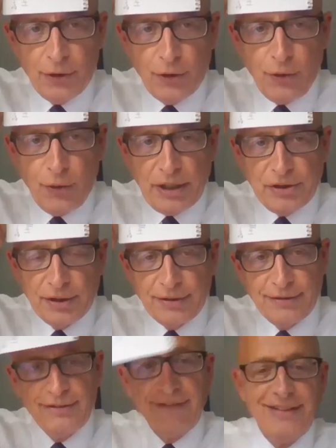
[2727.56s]
question.
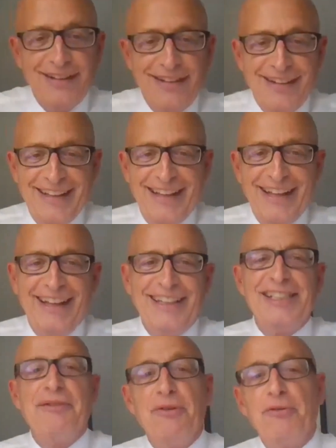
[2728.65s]
Does
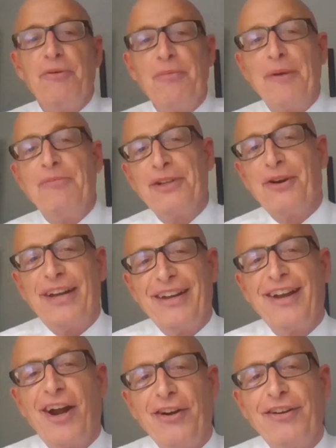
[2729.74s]
anyone remember the Great
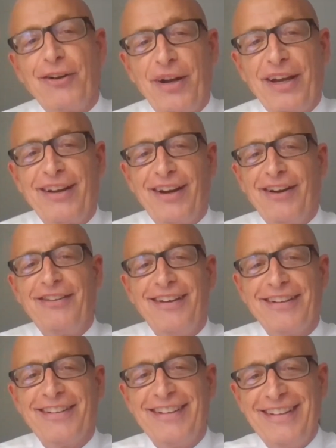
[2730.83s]
Karnak?